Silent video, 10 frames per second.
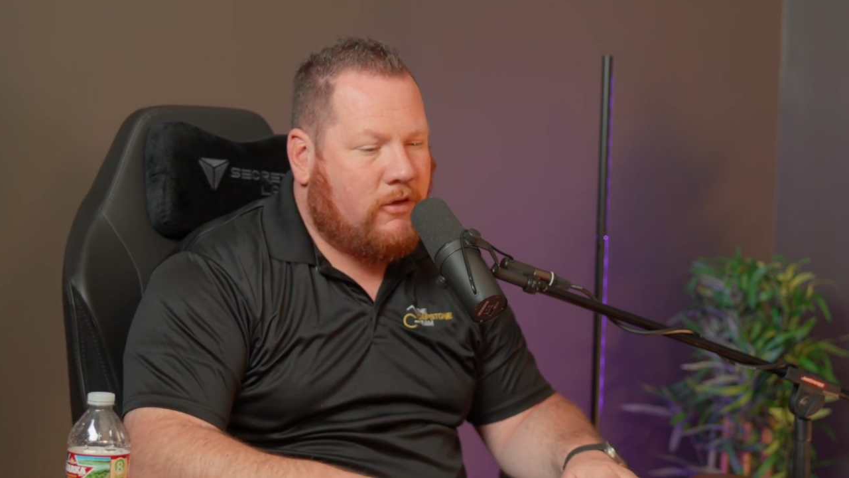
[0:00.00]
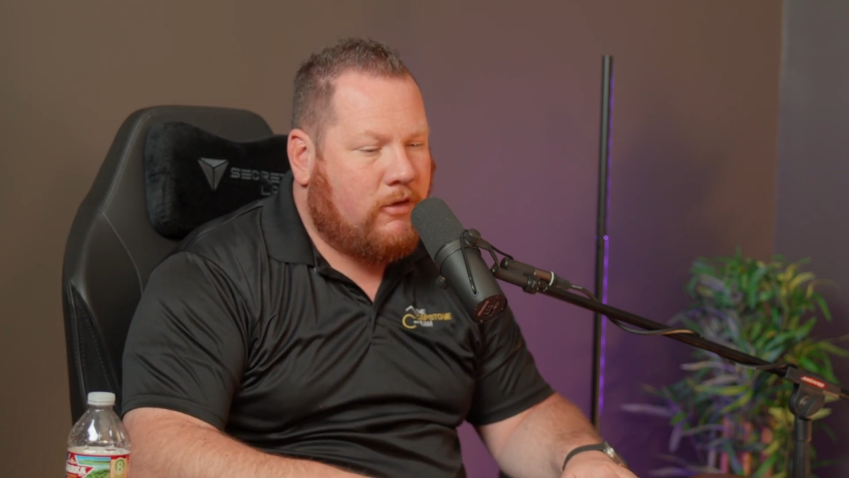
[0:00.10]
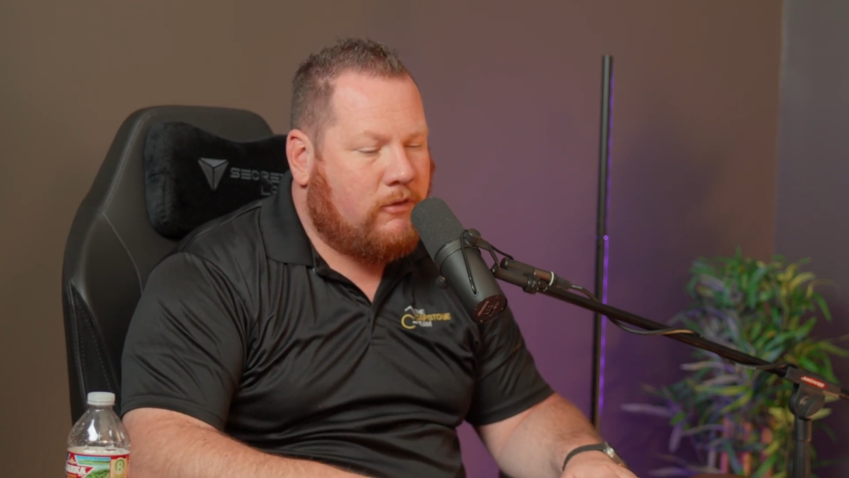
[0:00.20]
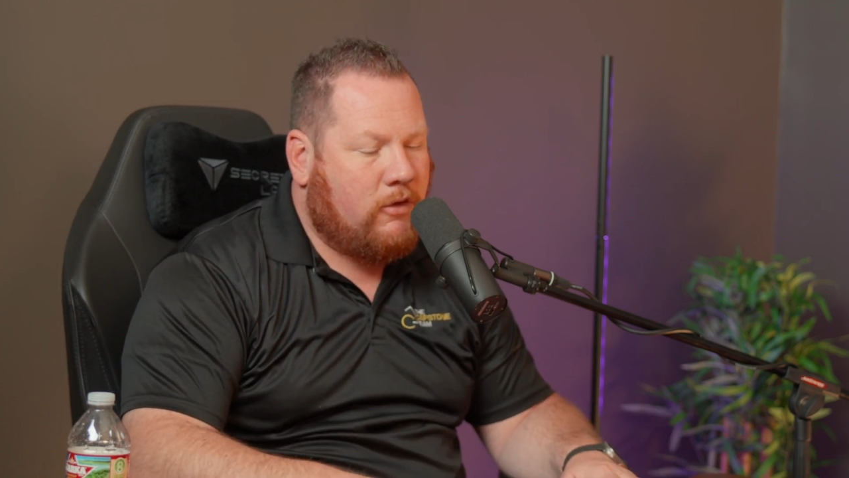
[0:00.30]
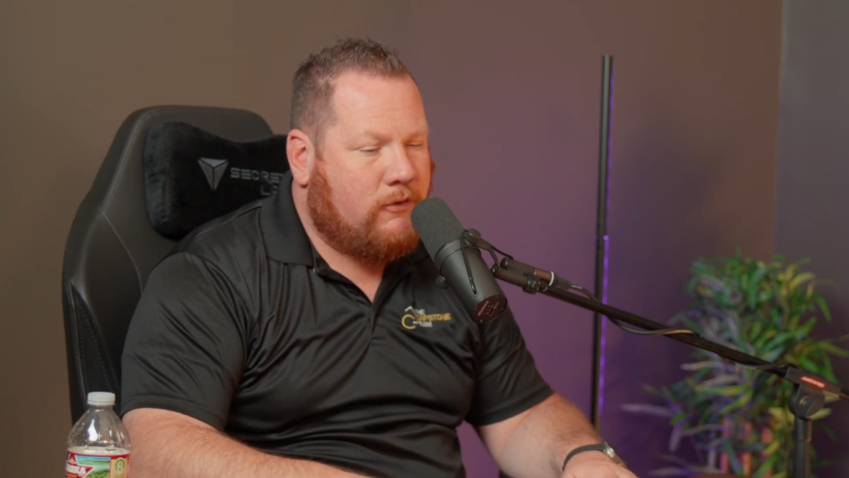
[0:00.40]

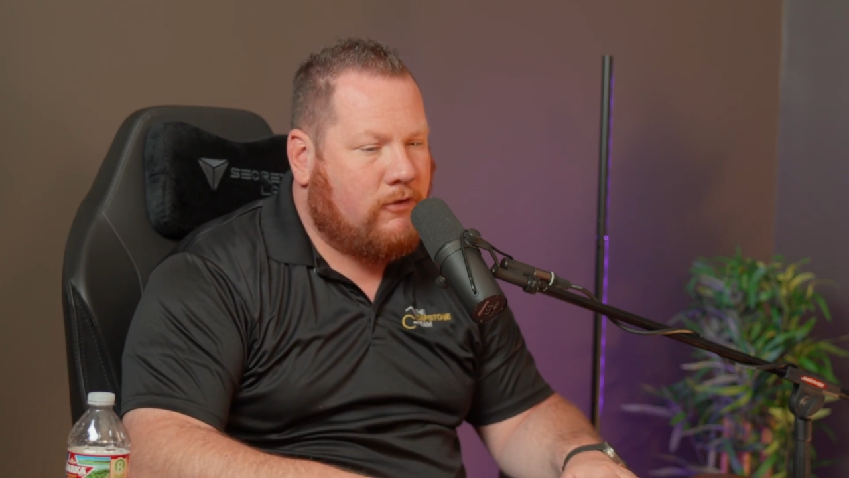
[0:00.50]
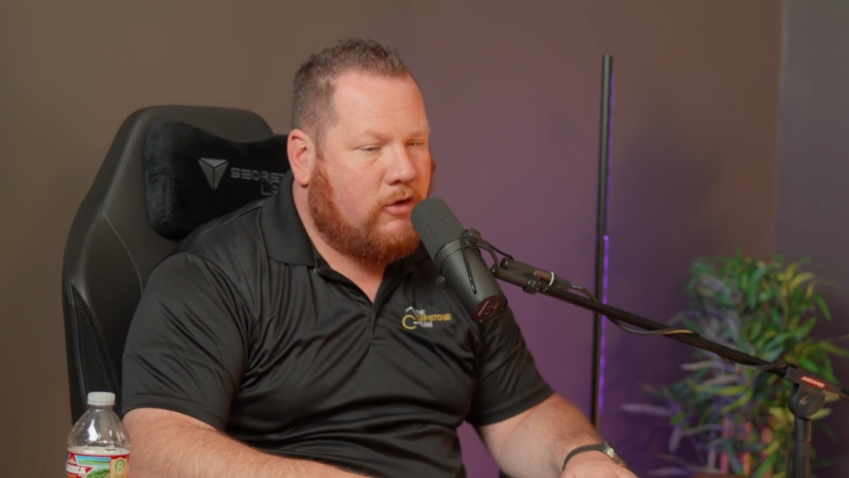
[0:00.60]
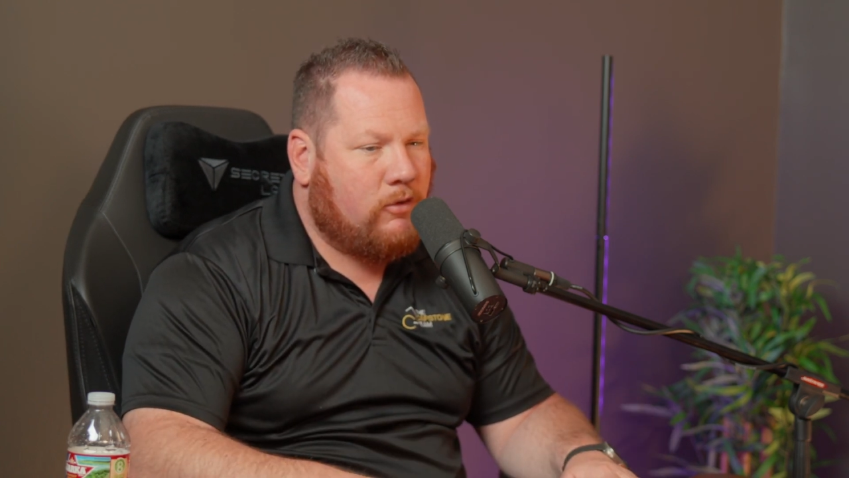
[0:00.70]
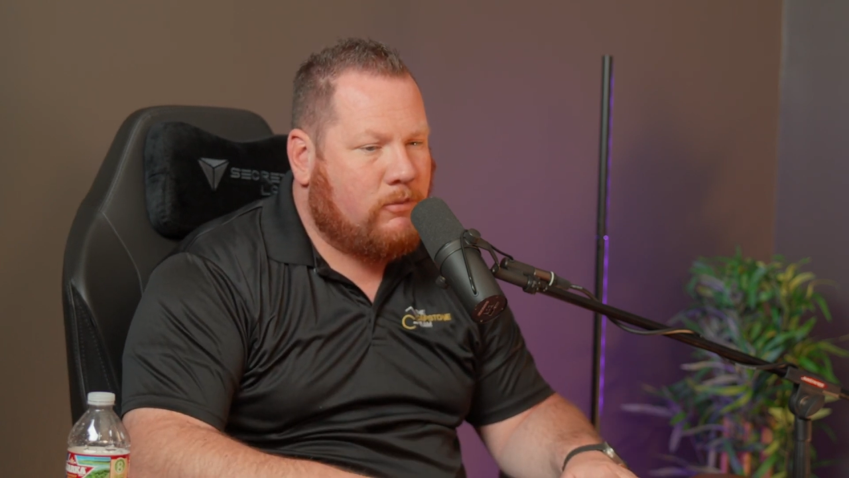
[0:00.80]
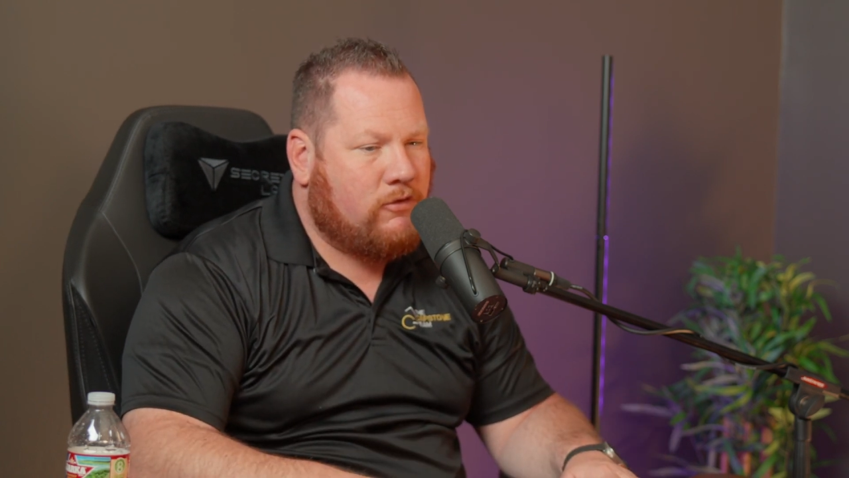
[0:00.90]
of
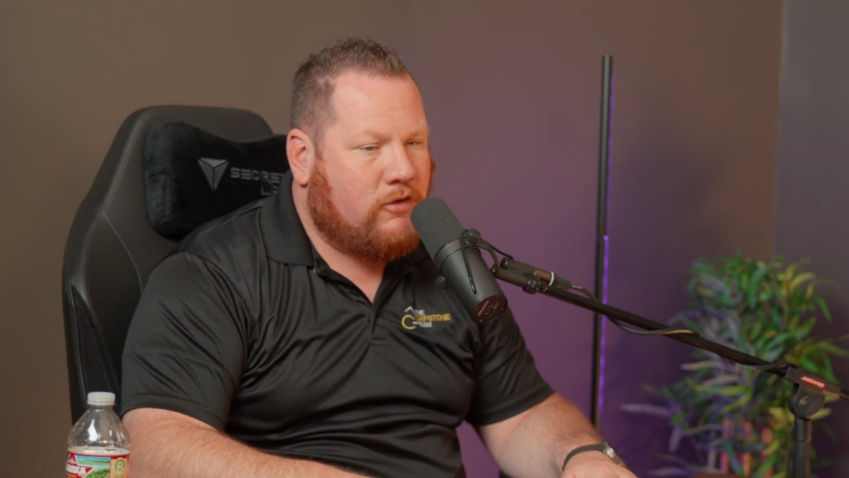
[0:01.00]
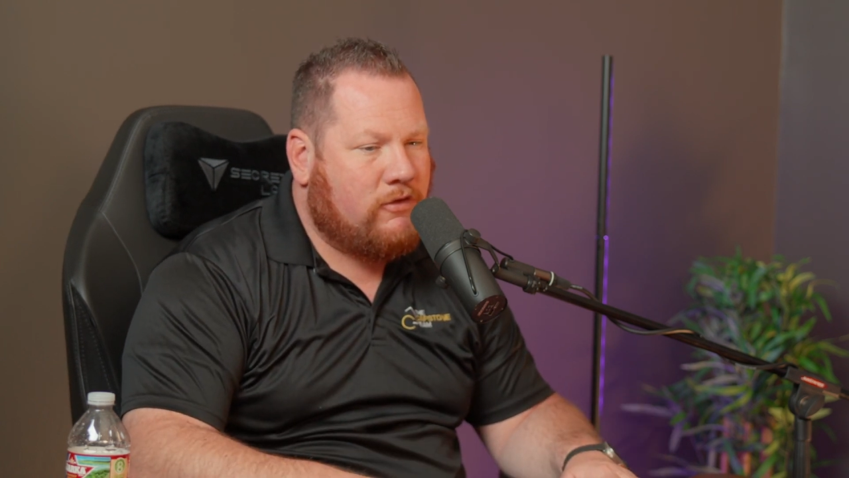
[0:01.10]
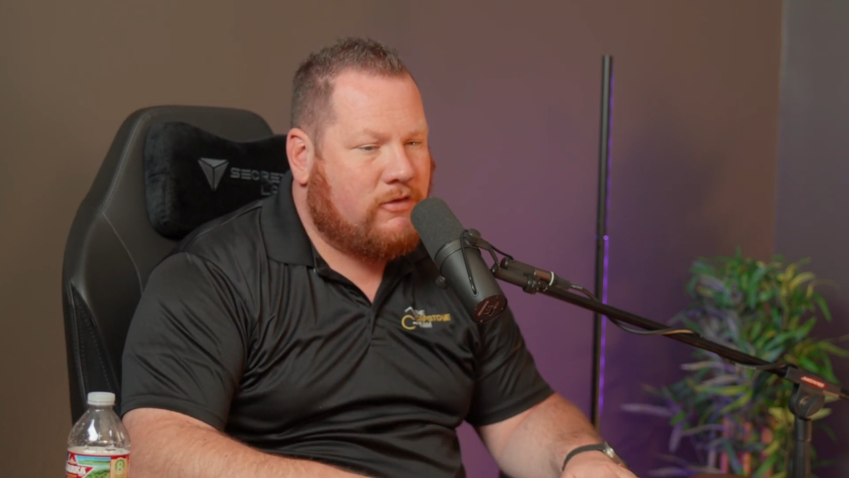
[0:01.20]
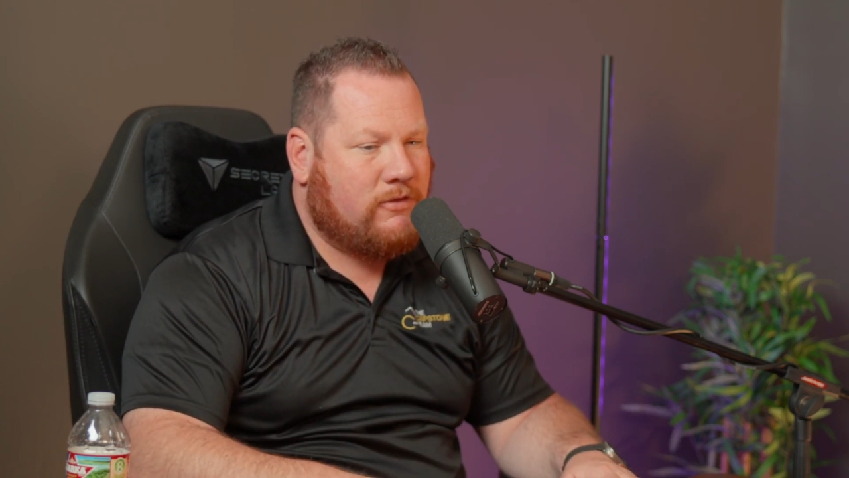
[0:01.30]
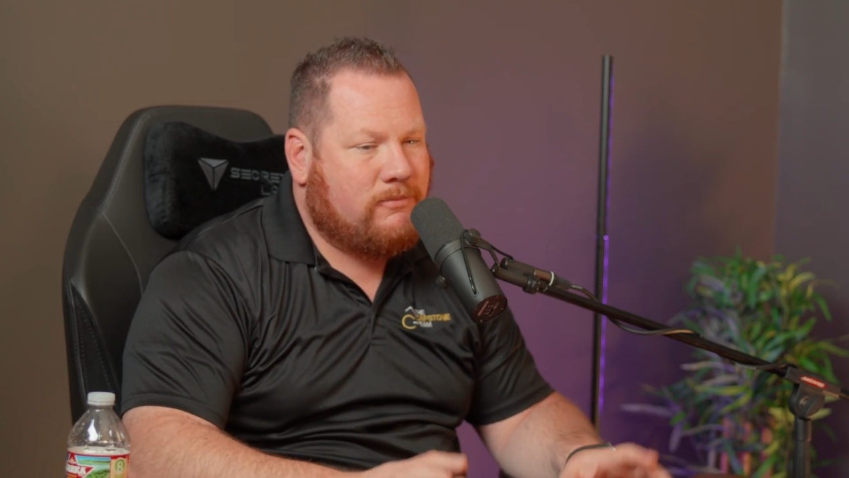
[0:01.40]
homes
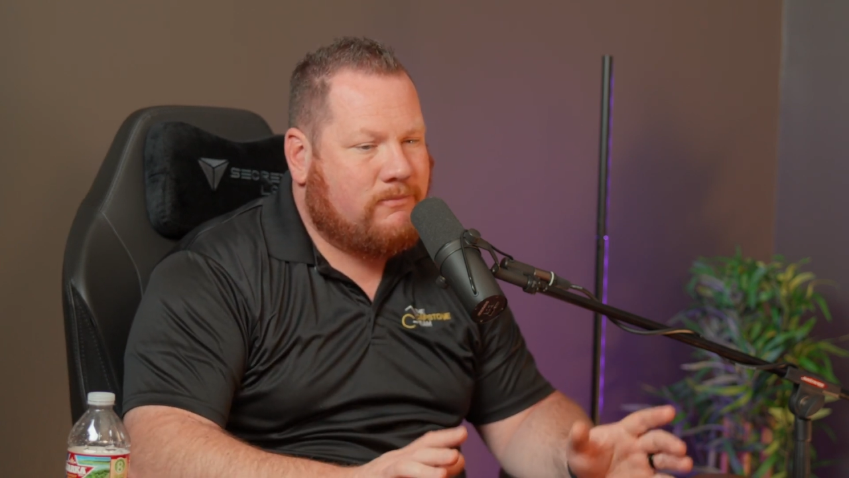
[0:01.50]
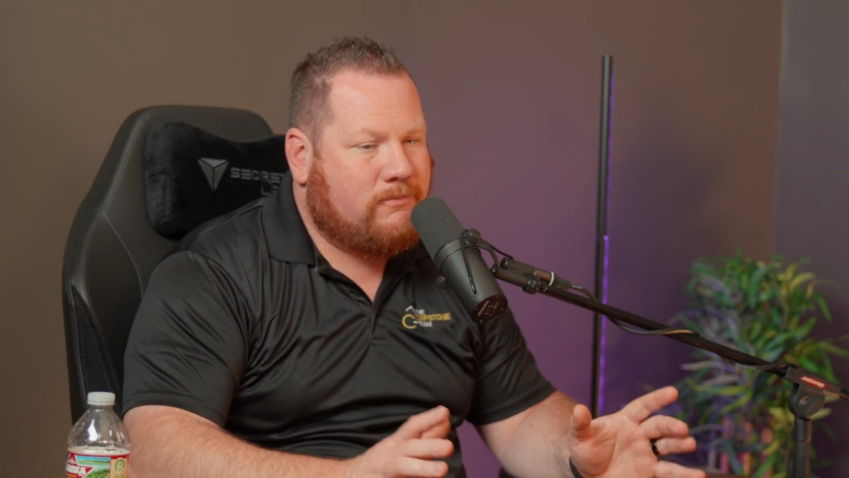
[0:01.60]
just,